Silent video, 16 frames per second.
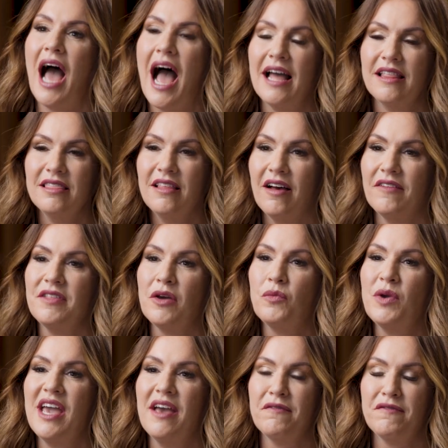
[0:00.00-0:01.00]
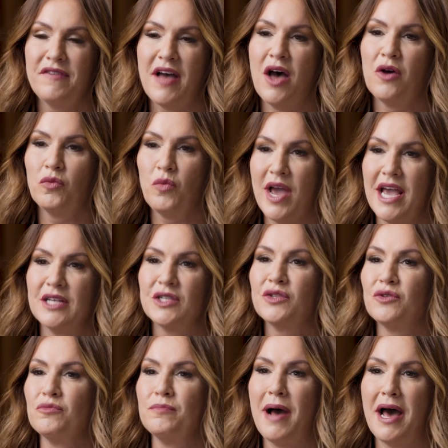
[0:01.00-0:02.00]
I love that we have found ways
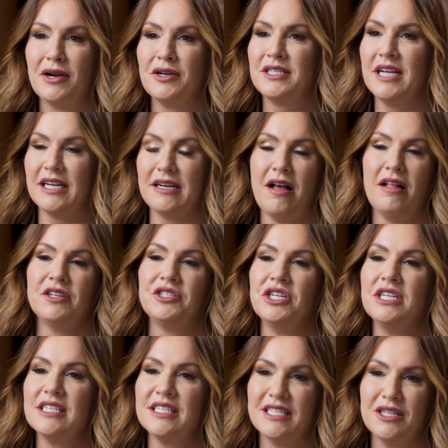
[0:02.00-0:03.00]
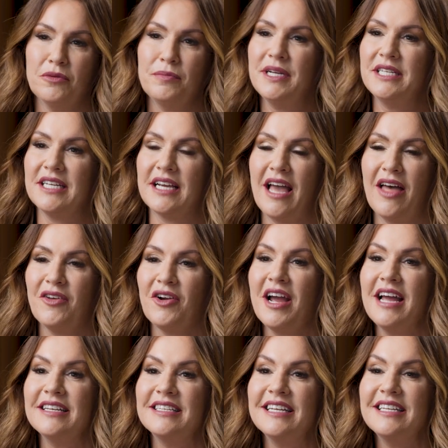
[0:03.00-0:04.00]
through modern technology to still be together.
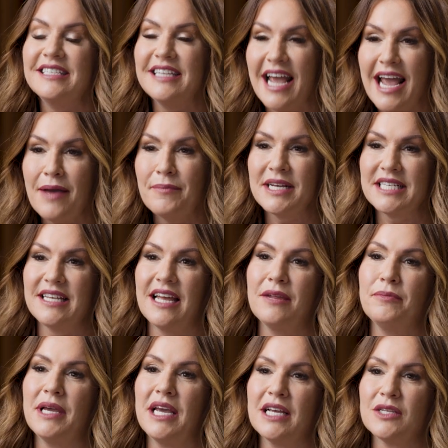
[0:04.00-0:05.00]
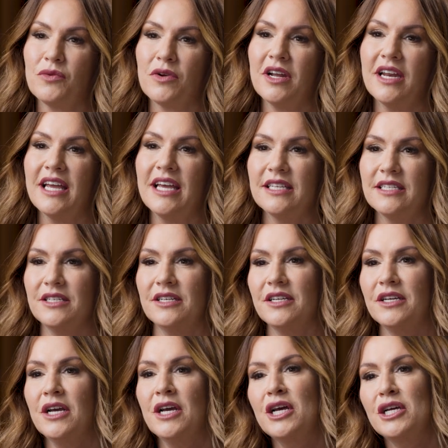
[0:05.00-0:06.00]
And today I'm excited because we're gonna get to
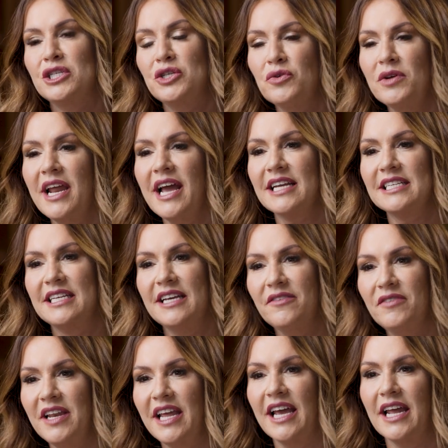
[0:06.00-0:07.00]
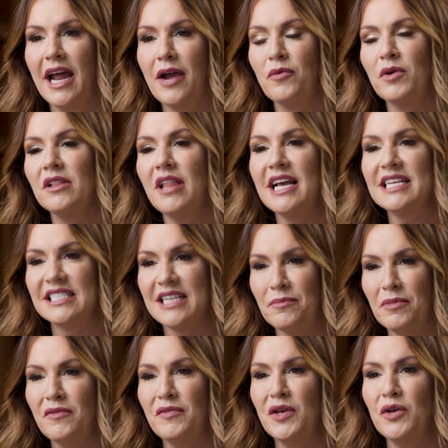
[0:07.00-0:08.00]
do an activity. And I realize
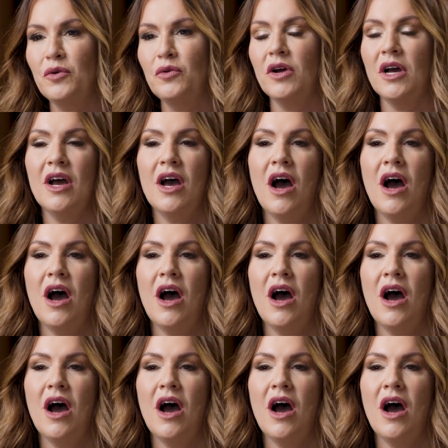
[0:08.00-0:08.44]
some of you